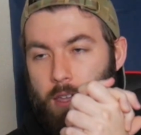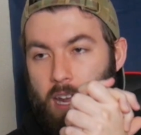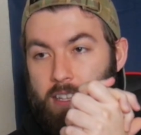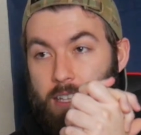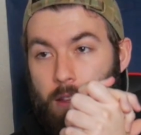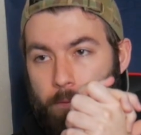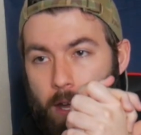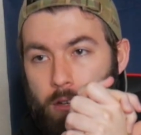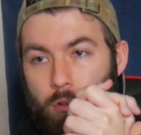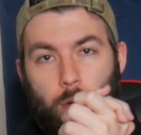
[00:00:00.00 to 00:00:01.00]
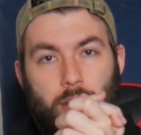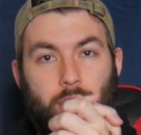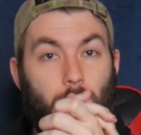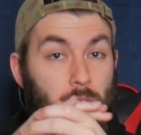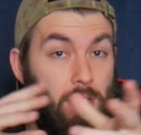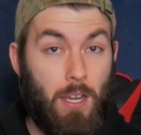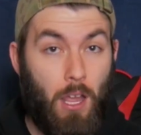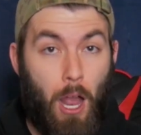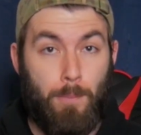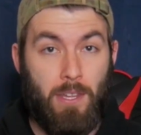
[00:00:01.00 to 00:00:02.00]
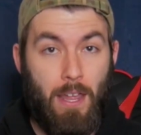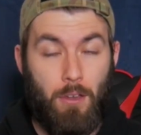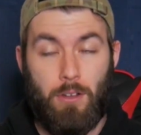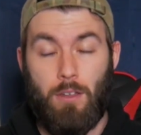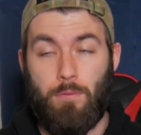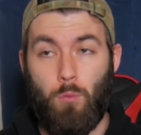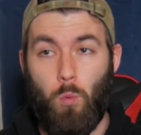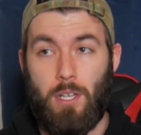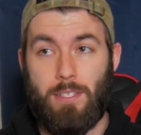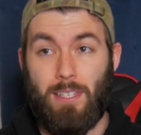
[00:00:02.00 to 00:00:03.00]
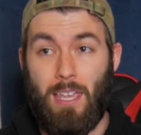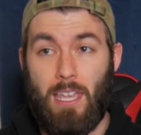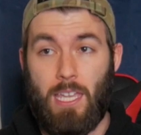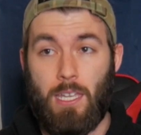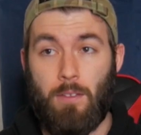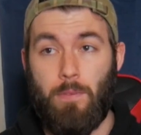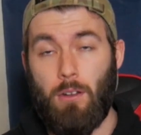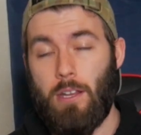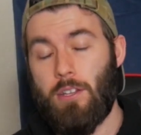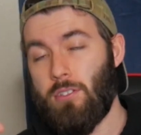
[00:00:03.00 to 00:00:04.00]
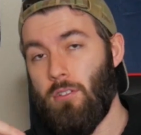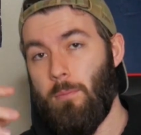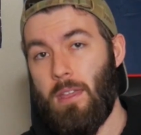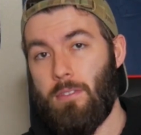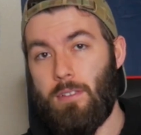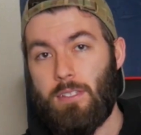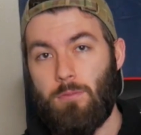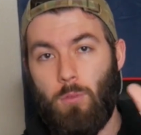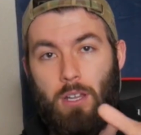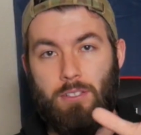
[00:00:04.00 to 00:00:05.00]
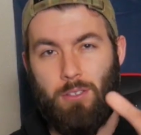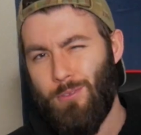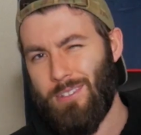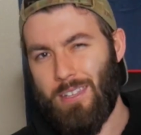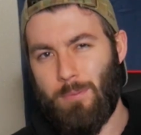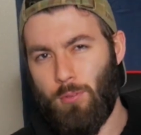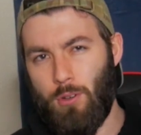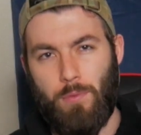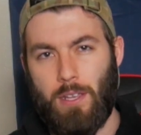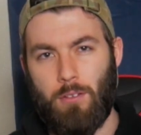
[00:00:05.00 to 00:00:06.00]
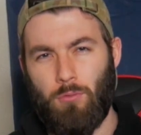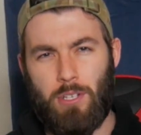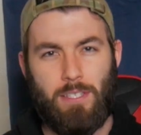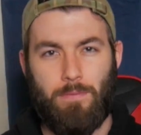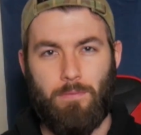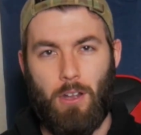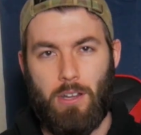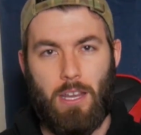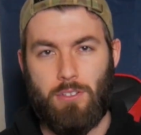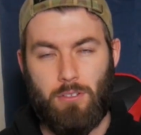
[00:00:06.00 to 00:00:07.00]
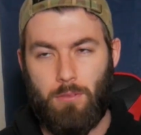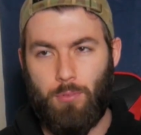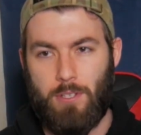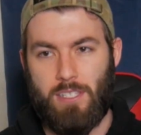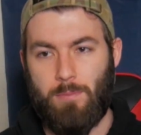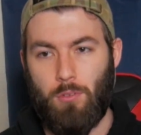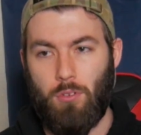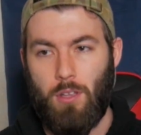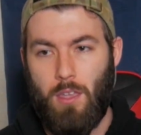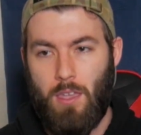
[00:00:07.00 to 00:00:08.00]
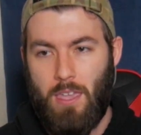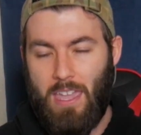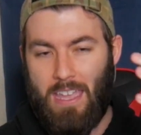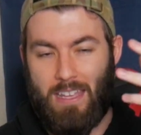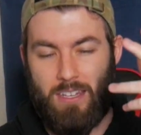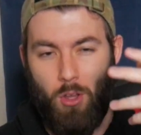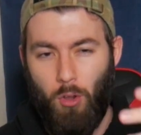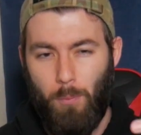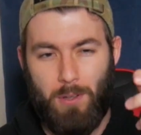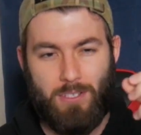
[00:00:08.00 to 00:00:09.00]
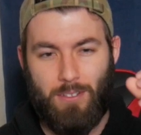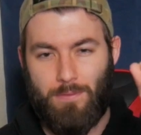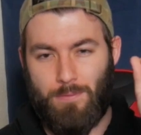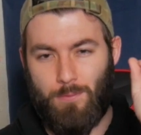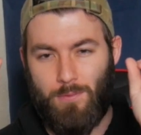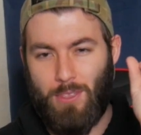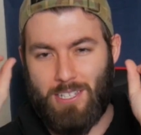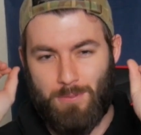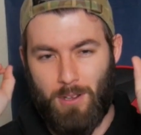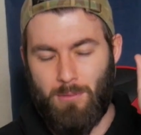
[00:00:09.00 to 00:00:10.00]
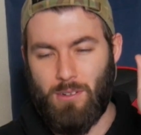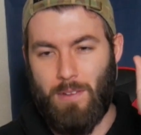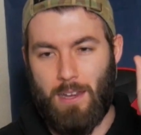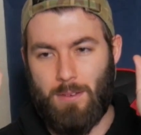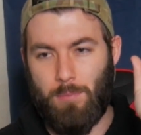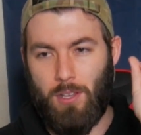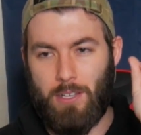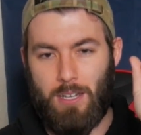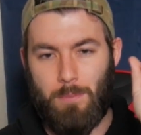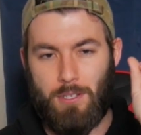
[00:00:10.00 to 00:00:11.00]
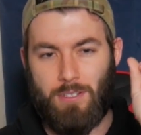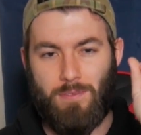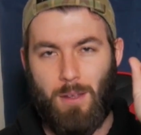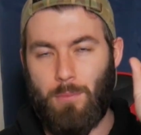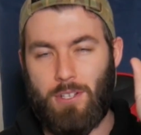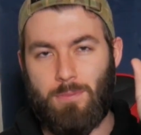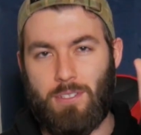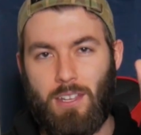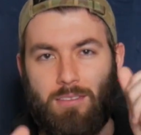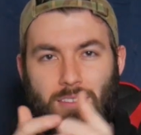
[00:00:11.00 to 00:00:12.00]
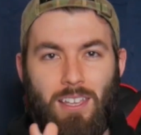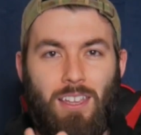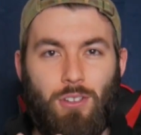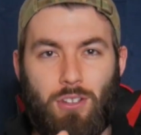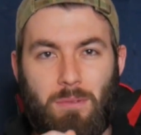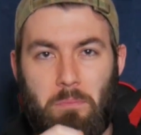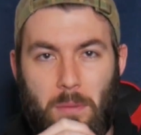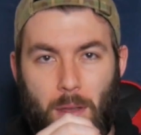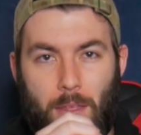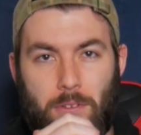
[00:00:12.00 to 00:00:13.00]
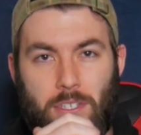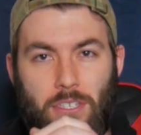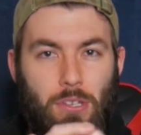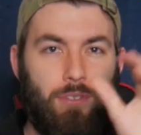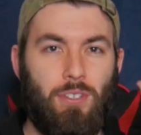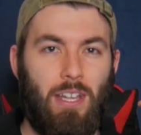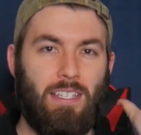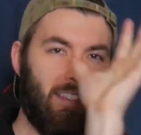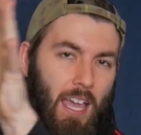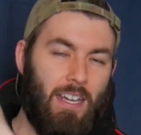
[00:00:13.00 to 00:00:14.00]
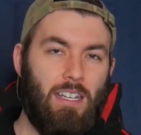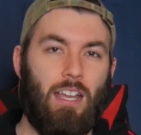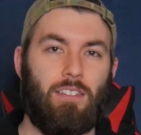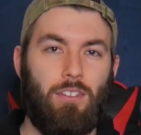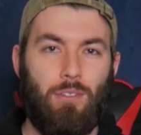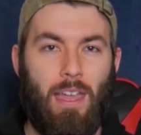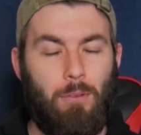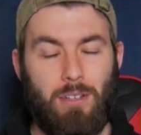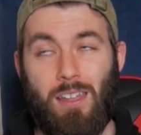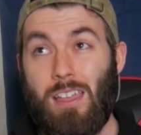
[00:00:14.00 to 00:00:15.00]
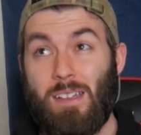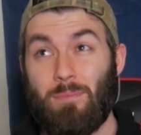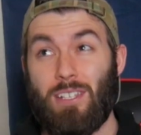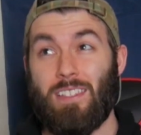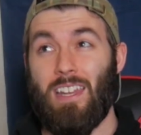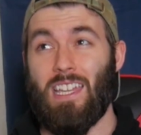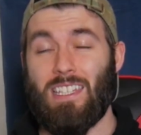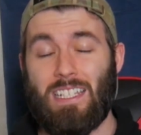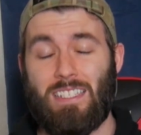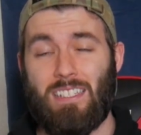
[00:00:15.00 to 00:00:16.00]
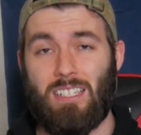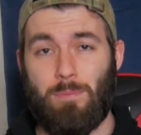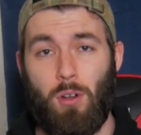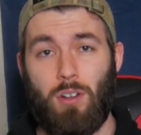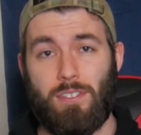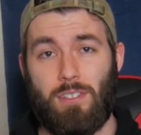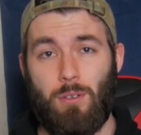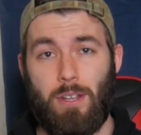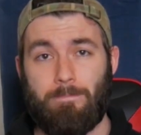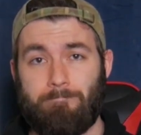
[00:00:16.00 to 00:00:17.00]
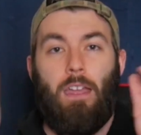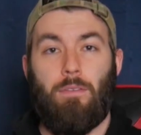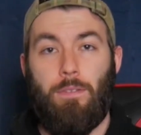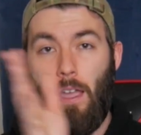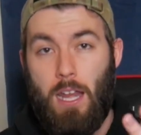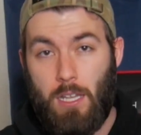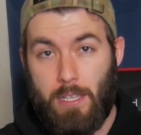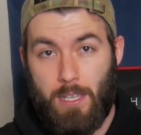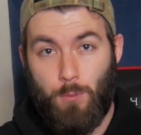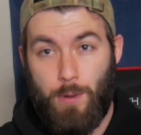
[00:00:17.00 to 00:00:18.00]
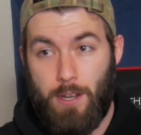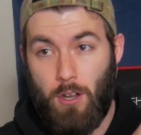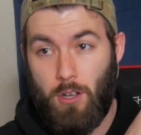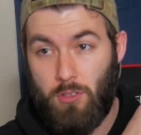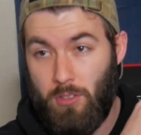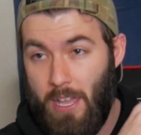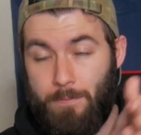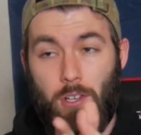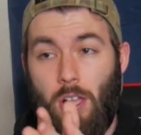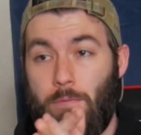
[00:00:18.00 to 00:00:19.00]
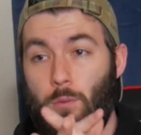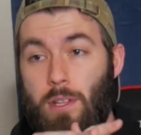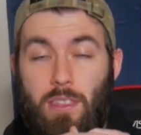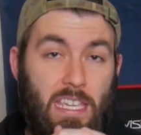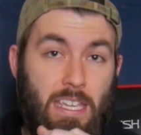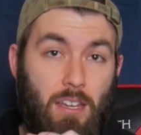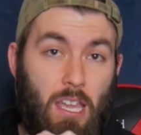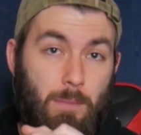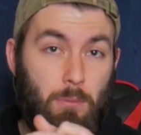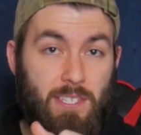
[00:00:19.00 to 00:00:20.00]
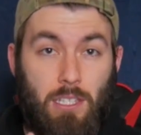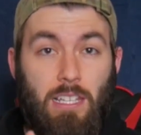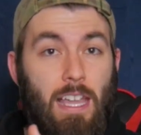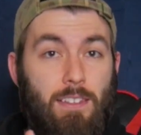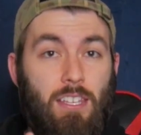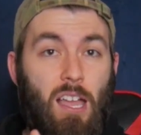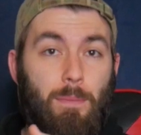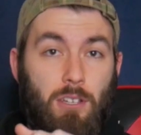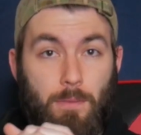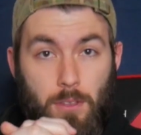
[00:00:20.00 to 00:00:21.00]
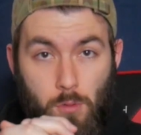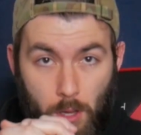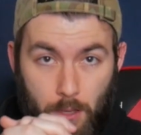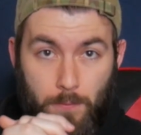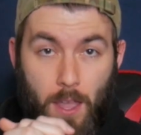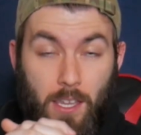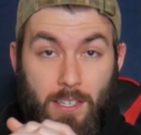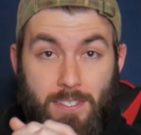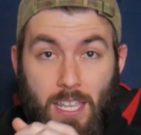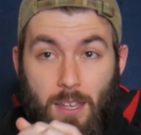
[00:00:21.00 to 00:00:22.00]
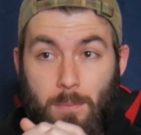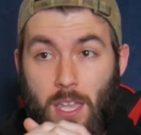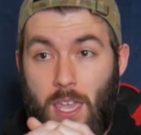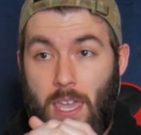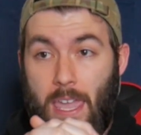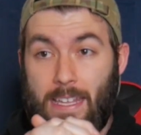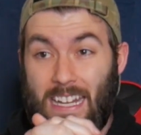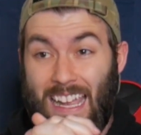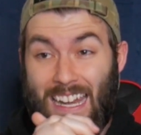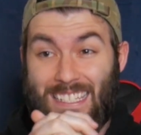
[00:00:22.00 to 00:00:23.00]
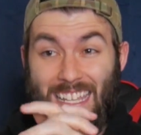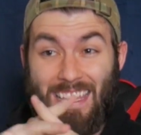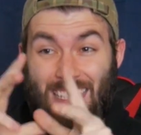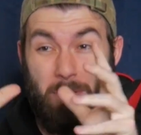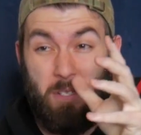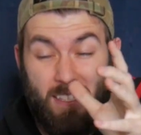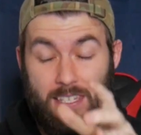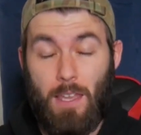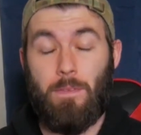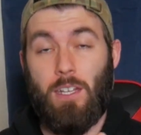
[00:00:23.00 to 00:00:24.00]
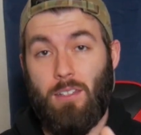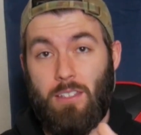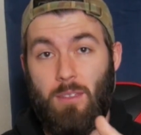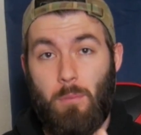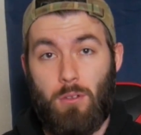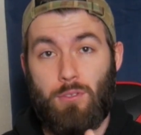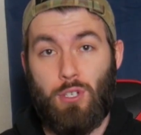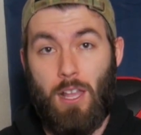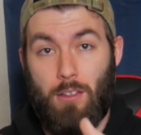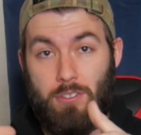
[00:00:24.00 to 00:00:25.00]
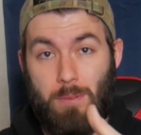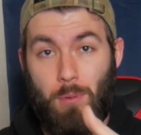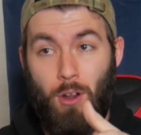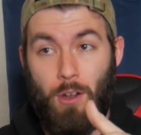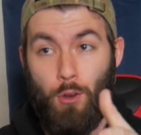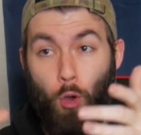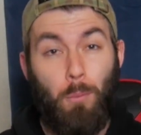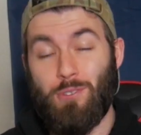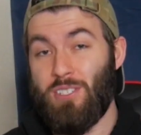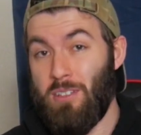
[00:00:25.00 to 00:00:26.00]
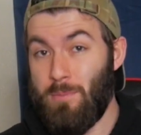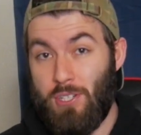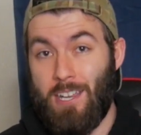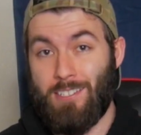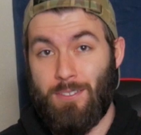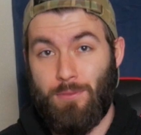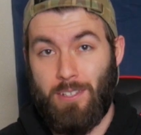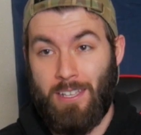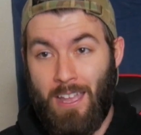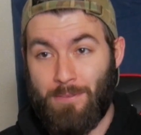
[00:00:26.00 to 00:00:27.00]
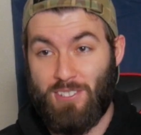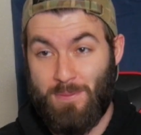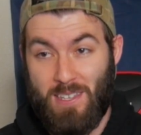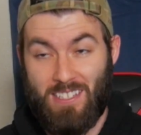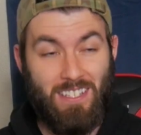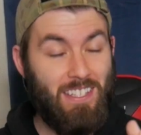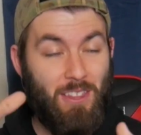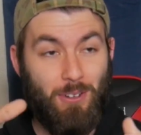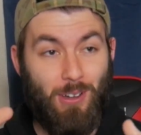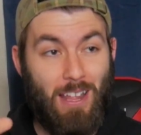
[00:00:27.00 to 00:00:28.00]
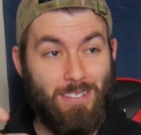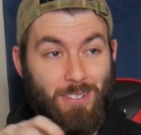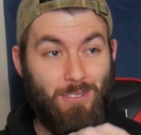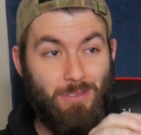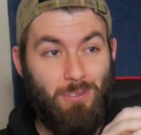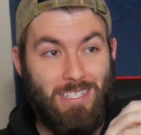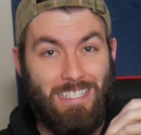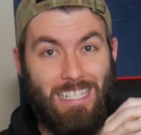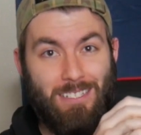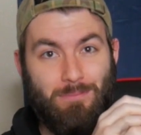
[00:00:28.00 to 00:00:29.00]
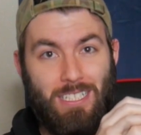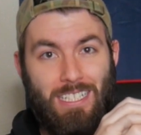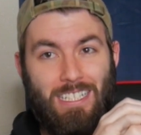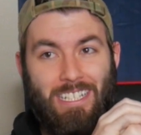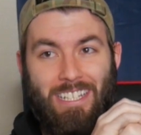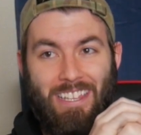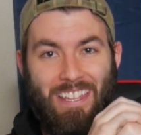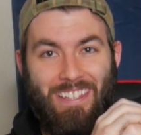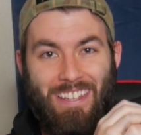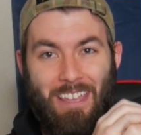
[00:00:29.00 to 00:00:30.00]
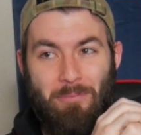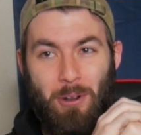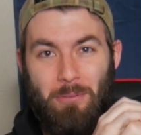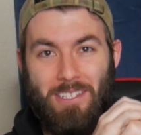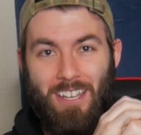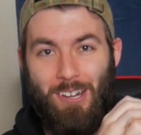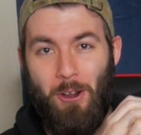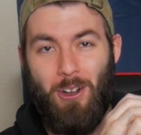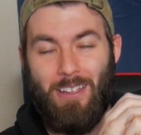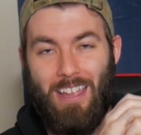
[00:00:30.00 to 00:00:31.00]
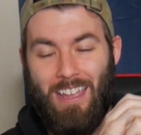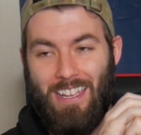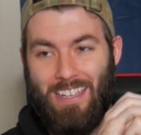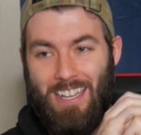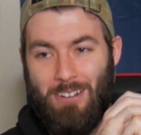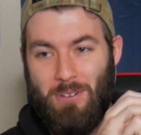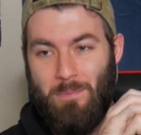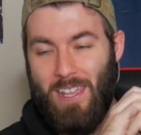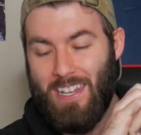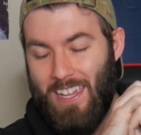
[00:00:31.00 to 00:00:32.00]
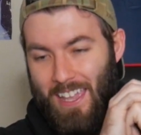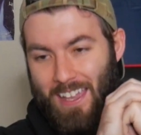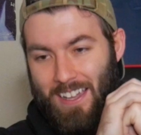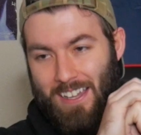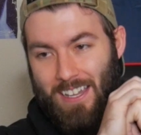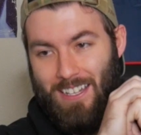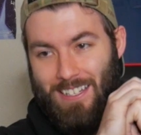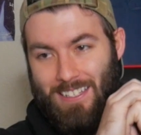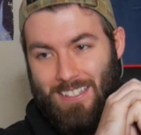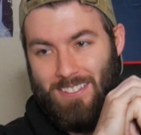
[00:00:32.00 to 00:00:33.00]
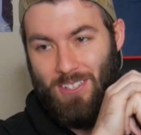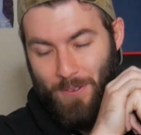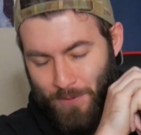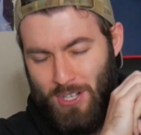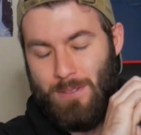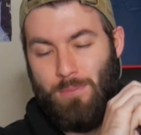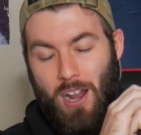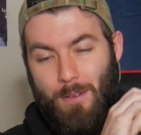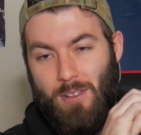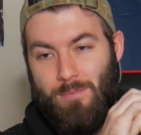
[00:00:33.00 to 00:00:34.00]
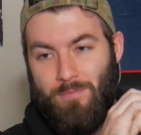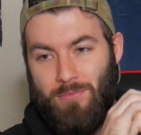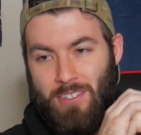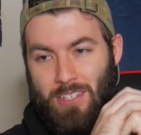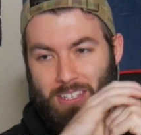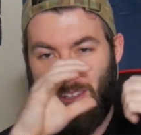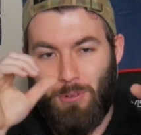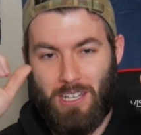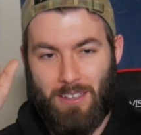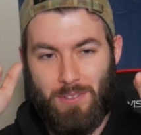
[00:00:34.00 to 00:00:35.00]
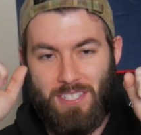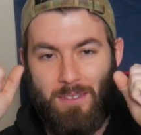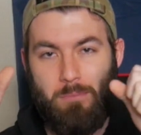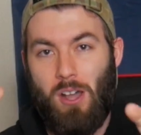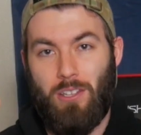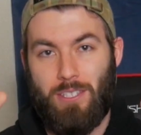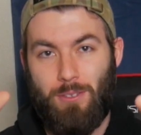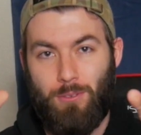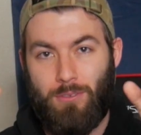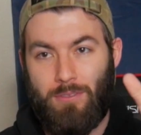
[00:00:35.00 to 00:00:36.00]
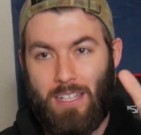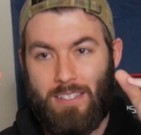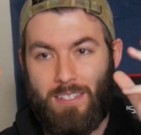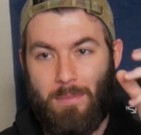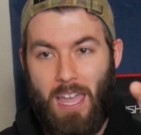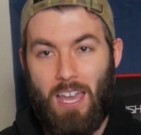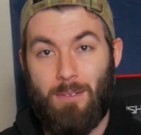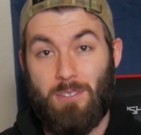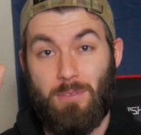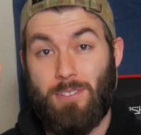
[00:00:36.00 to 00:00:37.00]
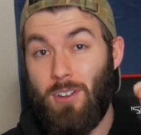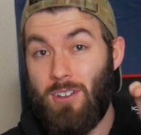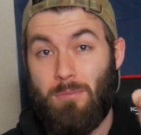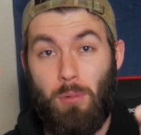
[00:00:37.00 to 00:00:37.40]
And then the final question, which I opted out of, was a variational methods one. So it was like proving Ritz variational principle and a whole bunch of things where I would have had to plug in a bunch of numbers, which I couldn't be bothered to do. So I decided not to do that one. Plus it had like 6 parts to it. And finally, we are left off with E&M. It was the last topic of the qualifying exam. And I gotta say, this was definitely the most challenging part, almost objectively. After speaking to the other grad students, we were like, damn, that part was kind of hard, I got to admit. So the first problem, you were given some molecule and some atoms with certain